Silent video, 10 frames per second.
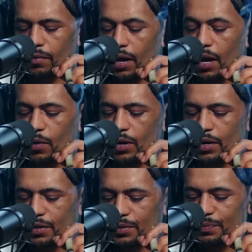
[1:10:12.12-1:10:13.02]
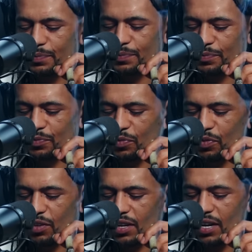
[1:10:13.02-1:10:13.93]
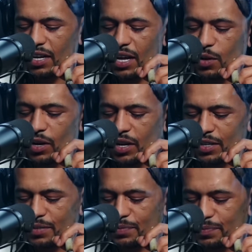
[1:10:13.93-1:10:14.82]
How high? like how high?